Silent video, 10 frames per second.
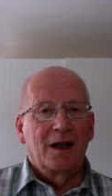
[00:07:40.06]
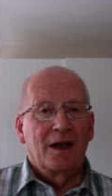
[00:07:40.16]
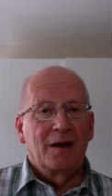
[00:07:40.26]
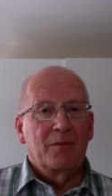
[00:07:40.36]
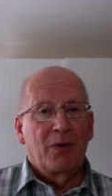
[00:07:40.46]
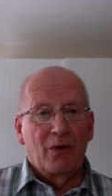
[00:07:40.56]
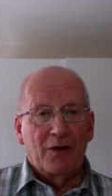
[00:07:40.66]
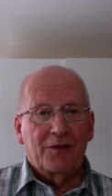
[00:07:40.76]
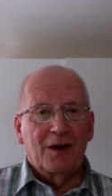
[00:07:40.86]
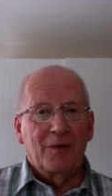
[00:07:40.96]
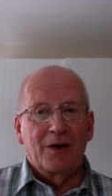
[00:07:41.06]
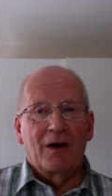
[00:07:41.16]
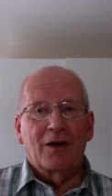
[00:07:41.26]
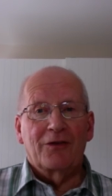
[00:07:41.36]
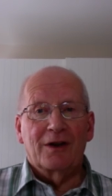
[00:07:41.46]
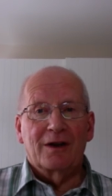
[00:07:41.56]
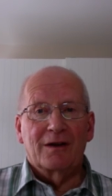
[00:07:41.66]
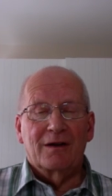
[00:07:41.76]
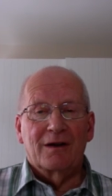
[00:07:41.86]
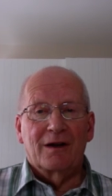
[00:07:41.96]
In Paul's terminology,
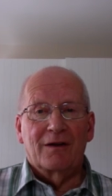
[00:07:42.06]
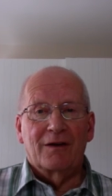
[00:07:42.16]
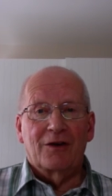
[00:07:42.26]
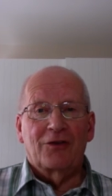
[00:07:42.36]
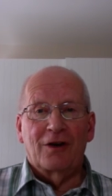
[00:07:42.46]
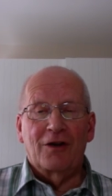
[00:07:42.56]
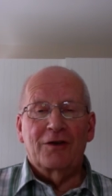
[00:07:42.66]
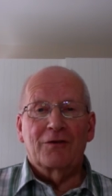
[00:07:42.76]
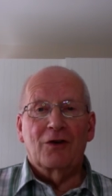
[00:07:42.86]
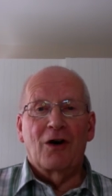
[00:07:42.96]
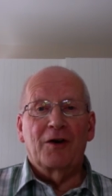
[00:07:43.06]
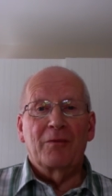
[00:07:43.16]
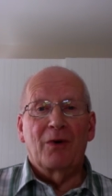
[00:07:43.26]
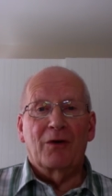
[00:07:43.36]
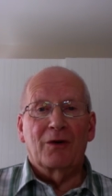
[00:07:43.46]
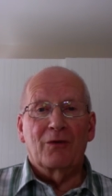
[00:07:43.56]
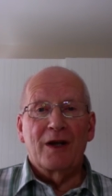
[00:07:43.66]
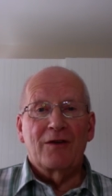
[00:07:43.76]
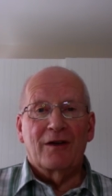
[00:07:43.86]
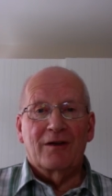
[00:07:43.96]
the Church of God in
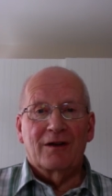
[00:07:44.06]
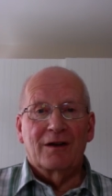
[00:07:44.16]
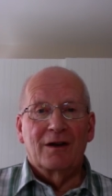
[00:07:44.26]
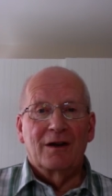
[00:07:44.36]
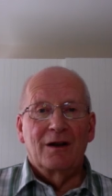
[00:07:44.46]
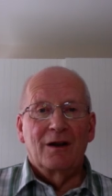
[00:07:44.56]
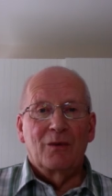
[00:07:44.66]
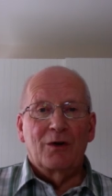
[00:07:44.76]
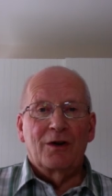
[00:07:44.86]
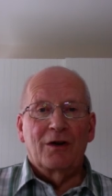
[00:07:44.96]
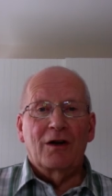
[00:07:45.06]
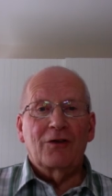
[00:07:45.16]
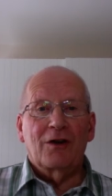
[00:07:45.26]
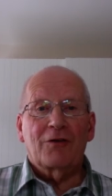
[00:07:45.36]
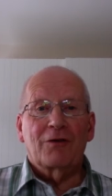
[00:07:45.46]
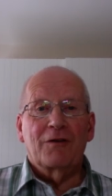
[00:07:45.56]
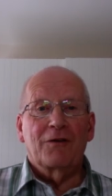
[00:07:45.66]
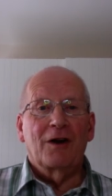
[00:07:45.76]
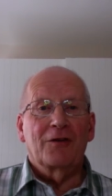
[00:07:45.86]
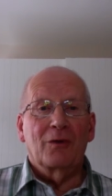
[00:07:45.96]
Regis would not just
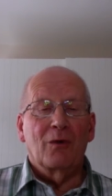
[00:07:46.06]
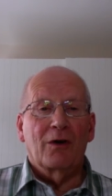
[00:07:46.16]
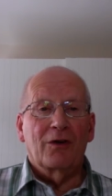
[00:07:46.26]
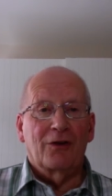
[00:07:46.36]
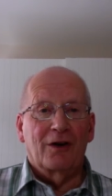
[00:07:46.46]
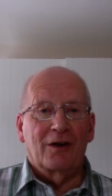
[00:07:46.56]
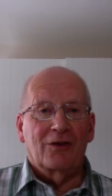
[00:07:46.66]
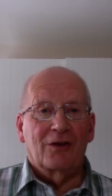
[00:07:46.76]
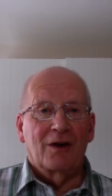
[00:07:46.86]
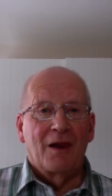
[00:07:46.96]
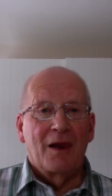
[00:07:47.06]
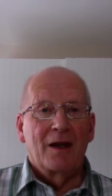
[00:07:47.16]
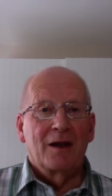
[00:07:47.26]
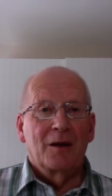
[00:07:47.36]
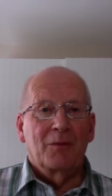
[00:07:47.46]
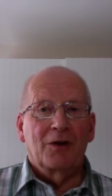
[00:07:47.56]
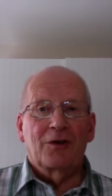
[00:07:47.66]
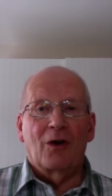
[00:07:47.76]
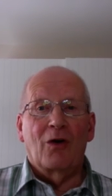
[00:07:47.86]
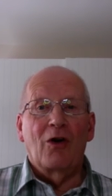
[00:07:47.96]
refer to one church, but
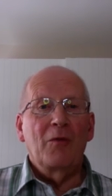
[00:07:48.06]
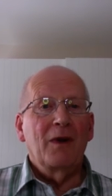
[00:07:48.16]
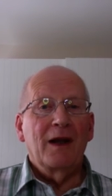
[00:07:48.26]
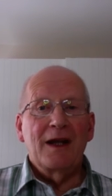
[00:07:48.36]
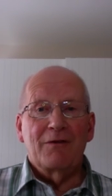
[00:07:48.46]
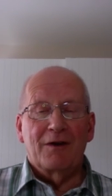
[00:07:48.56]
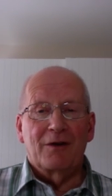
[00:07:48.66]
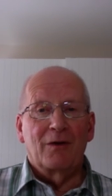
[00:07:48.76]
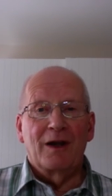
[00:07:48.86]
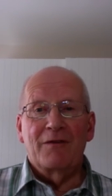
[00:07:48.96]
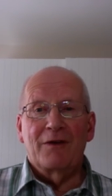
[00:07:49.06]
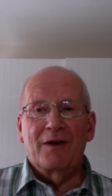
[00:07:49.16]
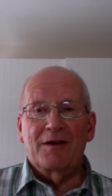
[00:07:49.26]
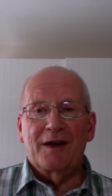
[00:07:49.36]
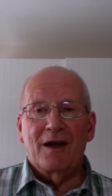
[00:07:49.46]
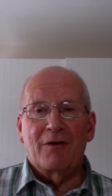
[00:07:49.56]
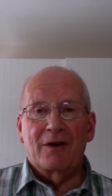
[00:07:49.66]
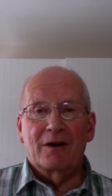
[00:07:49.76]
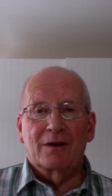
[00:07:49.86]
to all believers who live in this area